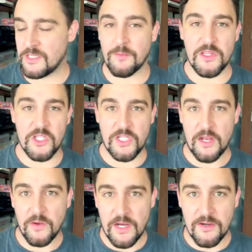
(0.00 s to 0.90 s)
some of the
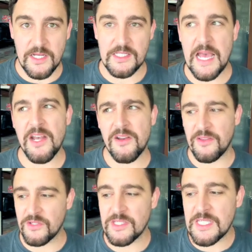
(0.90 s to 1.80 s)
shadow areas. I don't know,
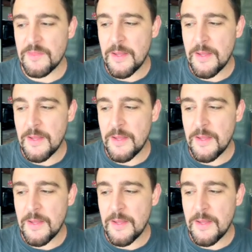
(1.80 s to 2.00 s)
there's just something